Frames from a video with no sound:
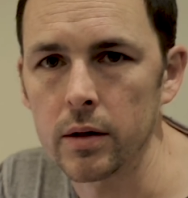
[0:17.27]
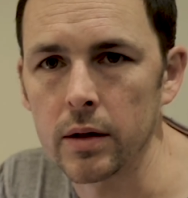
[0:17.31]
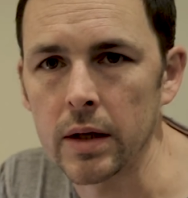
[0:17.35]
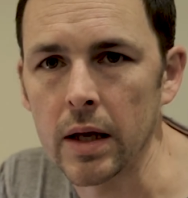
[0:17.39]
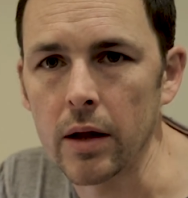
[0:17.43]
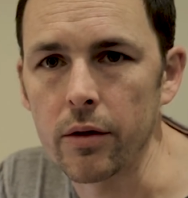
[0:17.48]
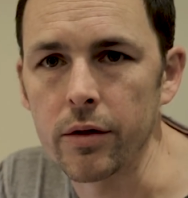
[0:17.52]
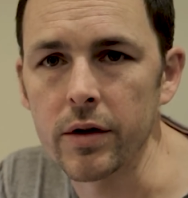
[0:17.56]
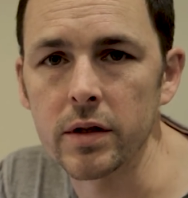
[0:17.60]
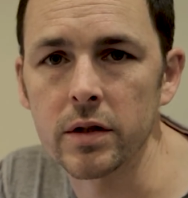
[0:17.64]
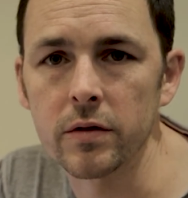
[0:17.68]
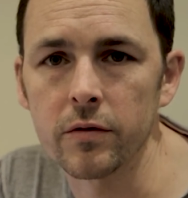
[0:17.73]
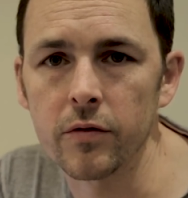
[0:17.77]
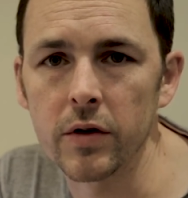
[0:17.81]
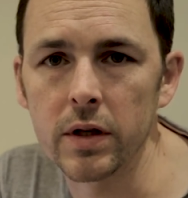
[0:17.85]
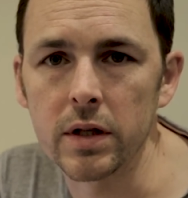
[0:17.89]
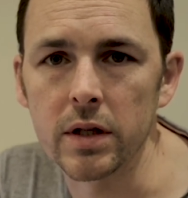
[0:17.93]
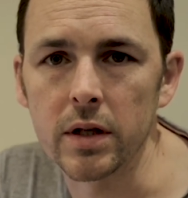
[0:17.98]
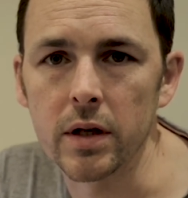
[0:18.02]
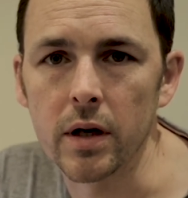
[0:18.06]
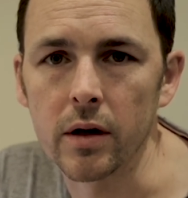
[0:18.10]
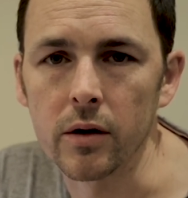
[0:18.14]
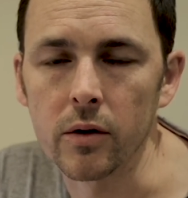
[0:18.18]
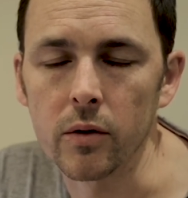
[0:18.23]
Now this
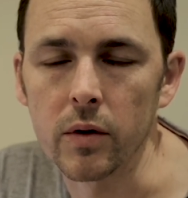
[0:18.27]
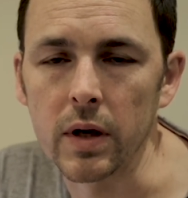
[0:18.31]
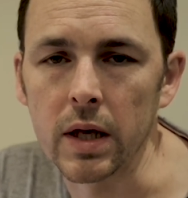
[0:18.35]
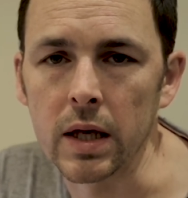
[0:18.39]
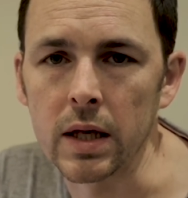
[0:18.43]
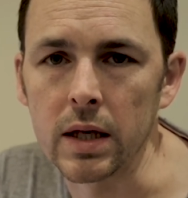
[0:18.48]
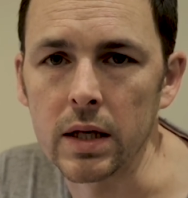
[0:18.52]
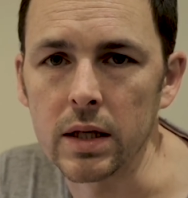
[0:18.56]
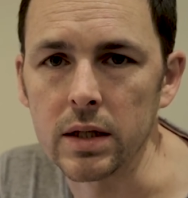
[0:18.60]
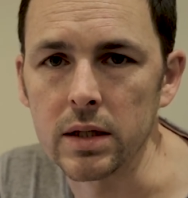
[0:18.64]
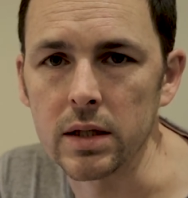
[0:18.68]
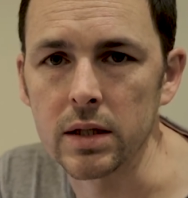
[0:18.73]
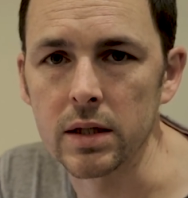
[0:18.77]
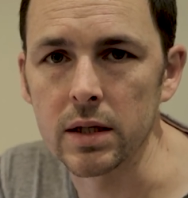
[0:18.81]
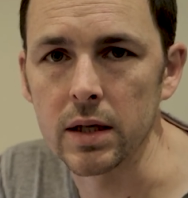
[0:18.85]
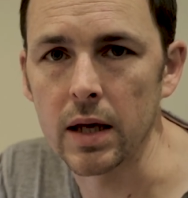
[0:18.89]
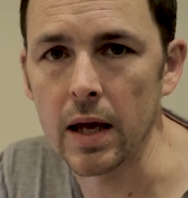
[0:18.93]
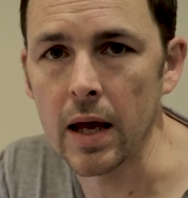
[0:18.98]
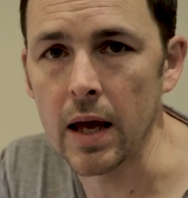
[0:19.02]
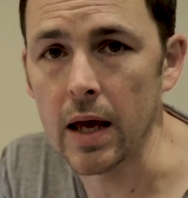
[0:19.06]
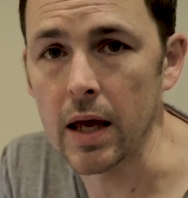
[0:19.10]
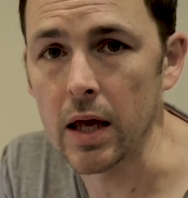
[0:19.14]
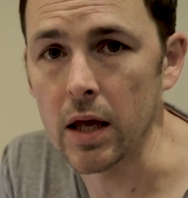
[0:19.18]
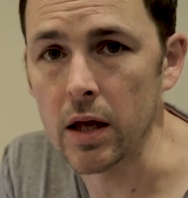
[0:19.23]
video is
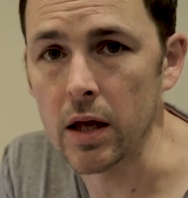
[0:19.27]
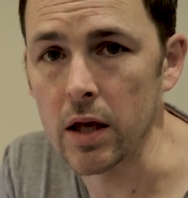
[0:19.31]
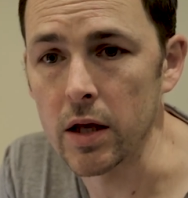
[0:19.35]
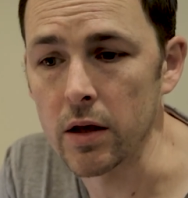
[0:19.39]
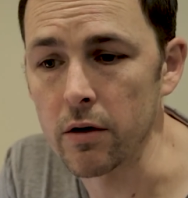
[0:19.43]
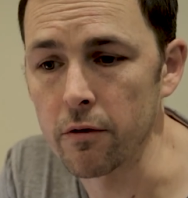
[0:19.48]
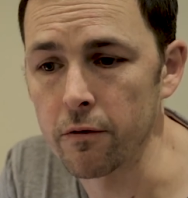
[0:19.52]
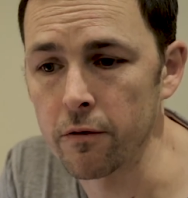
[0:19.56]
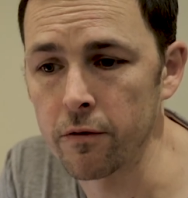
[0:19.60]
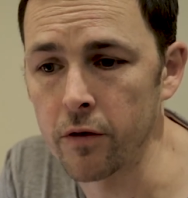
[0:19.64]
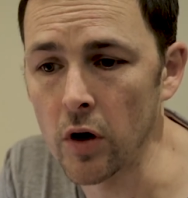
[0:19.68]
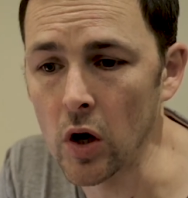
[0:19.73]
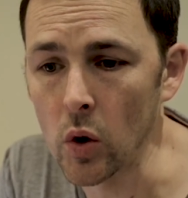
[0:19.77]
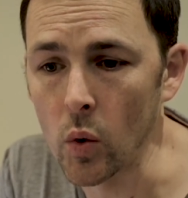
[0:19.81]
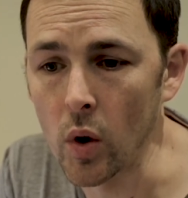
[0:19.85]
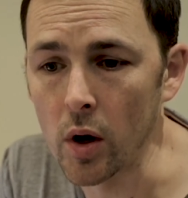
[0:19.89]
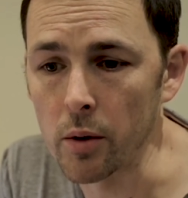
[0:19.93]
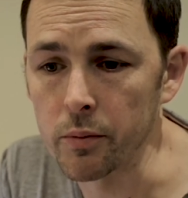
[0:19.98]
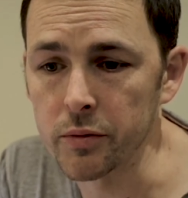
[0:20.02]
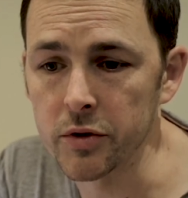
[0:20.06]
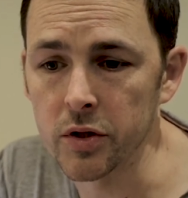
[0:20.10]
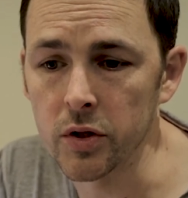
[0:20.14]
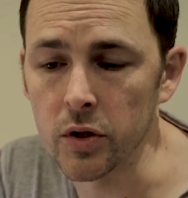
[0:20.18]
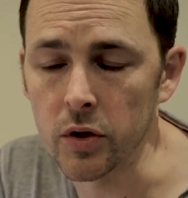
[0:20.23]
a
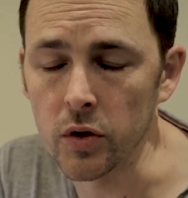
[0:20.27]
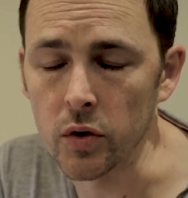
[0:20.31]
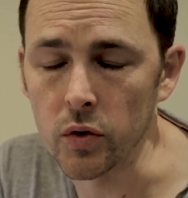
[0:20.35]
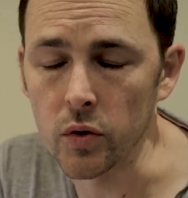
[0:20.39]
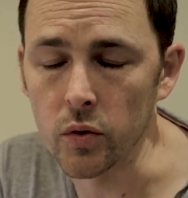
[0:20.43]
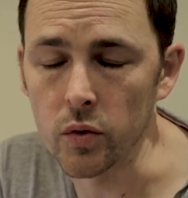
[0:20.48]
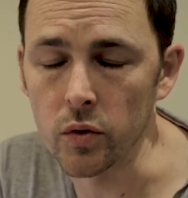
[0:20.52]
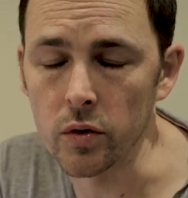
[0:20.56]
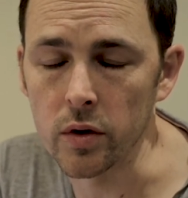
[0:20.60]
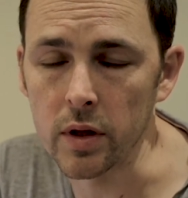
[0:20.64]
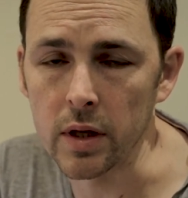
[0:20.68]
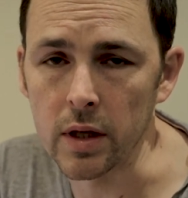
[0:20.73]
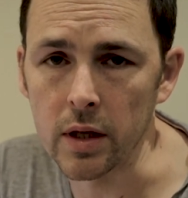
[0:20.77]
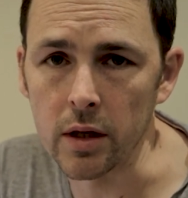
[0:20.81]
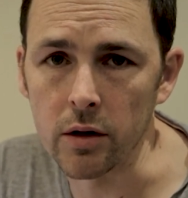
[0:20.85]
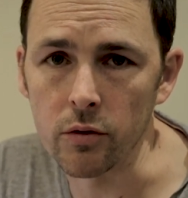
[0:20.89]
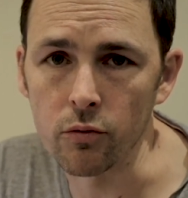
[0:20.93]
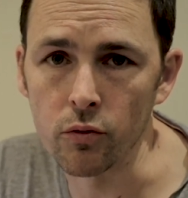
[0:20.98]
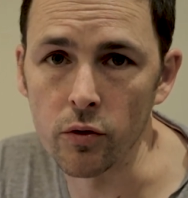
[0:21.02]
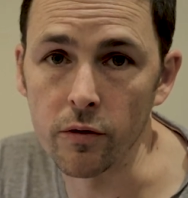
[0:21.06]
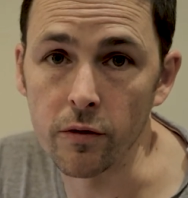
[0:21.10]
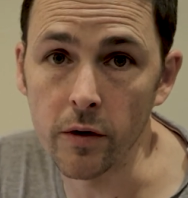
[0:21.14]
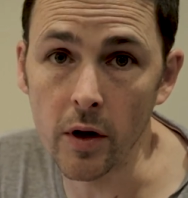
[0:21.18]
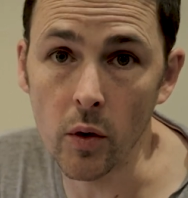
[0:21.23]
follow-up to the
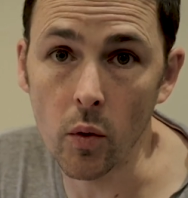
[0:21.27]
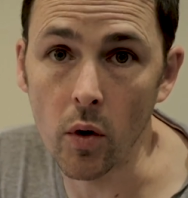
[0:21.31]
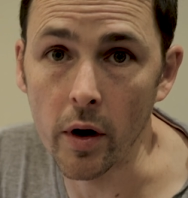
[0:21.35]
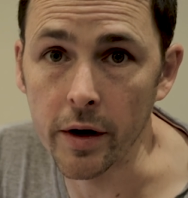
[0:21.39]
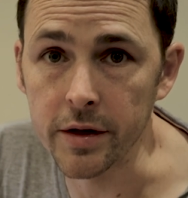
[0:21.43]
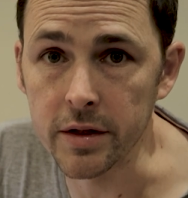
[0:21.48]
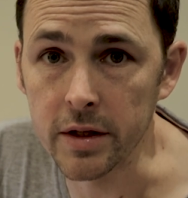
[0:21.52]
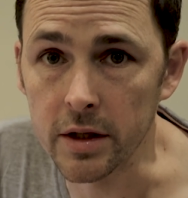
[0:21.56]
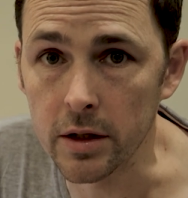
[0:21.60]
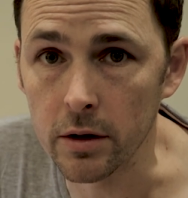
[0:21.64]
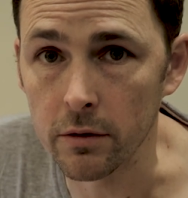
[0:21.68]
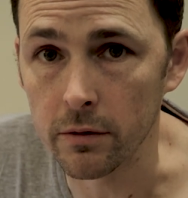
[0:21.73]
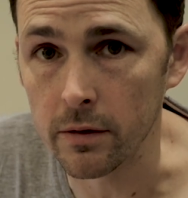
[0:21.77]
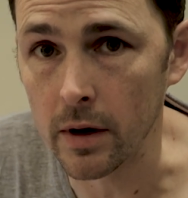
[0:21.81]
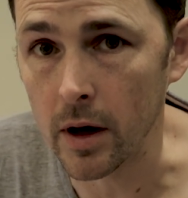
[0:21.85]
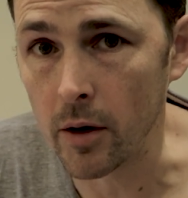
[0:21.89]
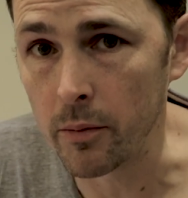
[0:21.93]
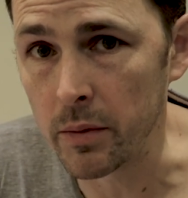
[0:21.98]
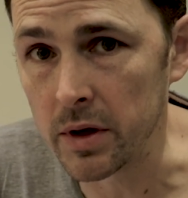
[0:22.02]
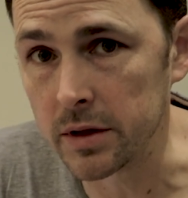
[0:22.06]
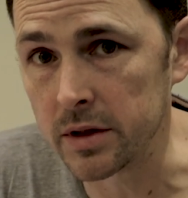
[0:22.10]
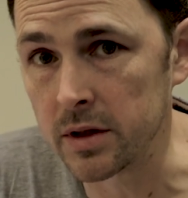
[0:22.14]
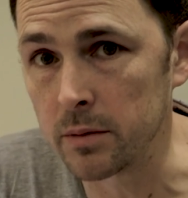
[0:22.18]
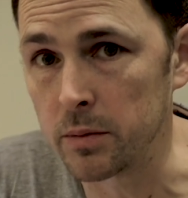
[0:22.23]
review I did of our
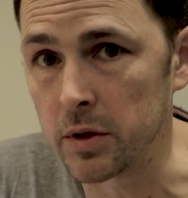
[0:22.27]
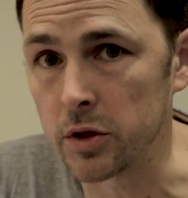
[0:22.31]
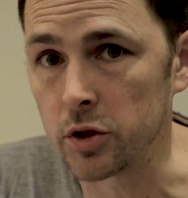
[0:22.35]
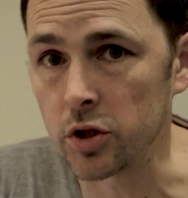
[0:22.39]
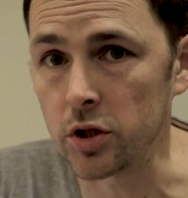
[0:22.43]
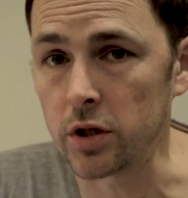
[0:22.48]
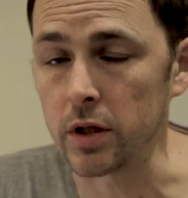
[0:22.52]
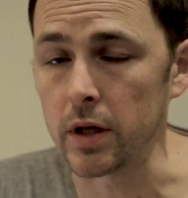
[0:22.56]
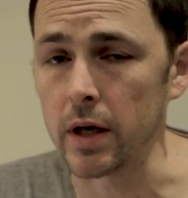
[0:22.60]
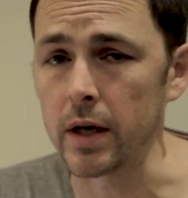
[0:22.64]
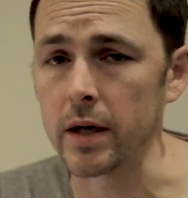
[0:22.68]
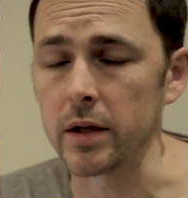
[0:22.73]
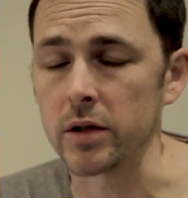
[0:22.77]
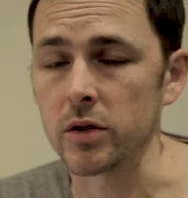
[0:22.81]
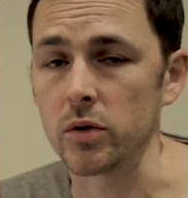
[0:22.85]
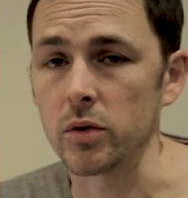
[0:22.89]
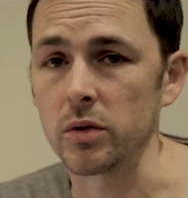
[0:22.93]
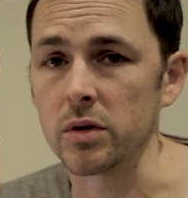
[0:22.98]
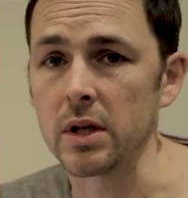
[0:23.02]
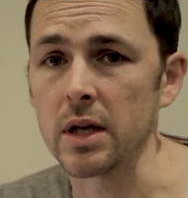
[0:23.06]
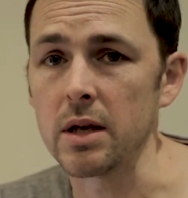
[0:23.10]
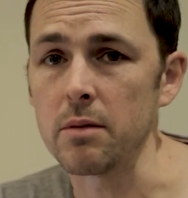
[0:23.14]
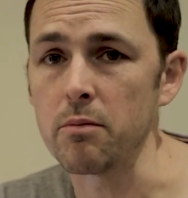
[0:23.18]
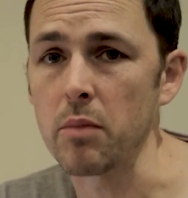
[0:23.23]
Mitsubishi air
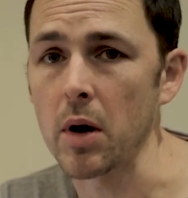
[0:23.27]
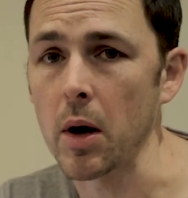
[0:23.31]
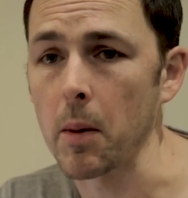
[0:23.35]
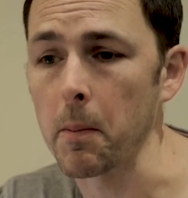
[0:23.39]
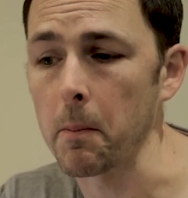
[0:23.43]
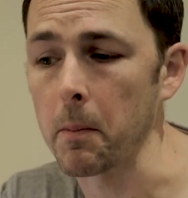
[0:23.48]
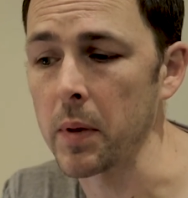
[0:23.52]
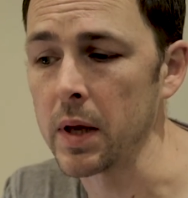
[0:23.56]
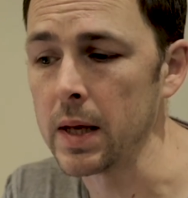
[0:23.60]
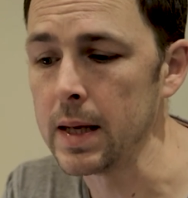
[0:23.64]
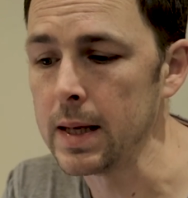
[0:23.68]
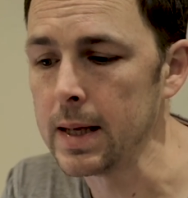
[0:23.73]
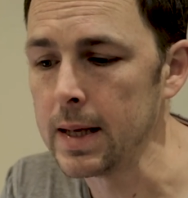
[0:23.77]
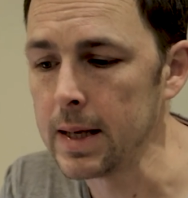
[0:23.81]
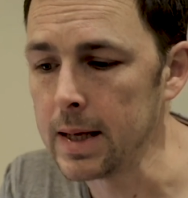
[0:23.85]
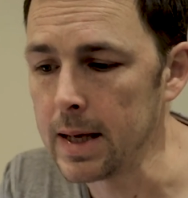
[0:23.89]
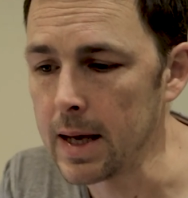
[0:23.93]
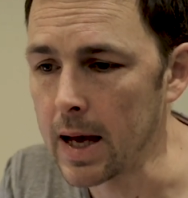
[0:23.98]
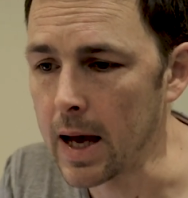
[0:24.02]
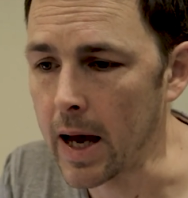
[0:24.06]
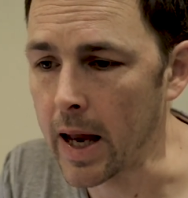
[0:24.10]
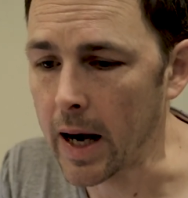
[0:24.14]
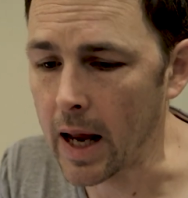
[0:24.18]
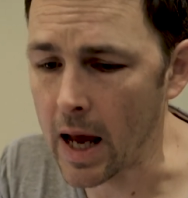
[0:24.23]
source heat pump,
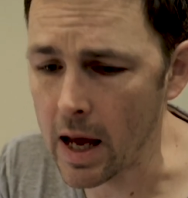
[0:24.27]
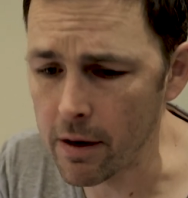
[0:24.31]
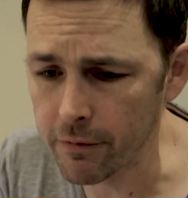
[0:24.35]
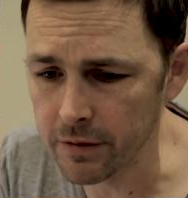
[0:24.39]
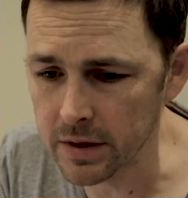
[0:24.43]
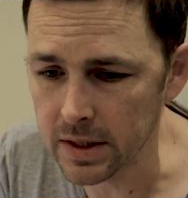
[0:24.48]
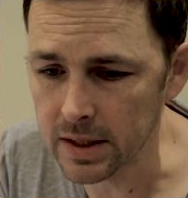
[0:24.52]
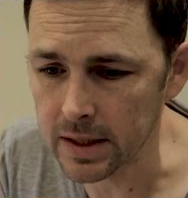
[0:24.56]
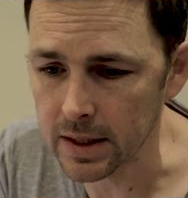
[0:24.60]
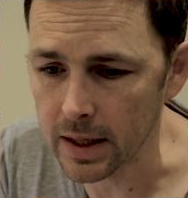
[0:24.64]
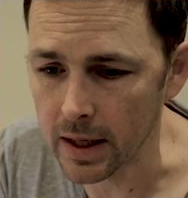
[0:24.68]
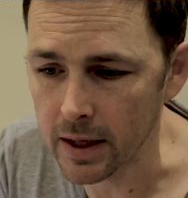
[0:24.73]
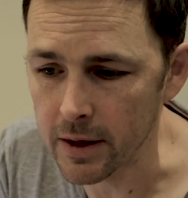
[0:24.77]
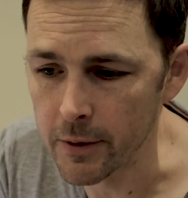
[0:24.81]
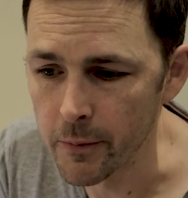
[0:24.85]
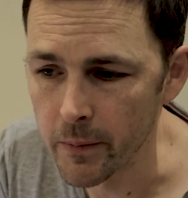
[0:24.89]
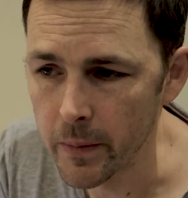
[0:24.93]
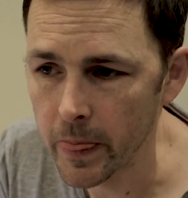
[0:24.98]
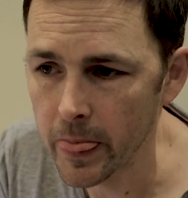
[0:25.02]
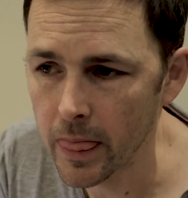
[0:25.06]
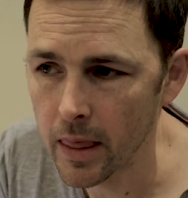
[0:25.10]
and I have to say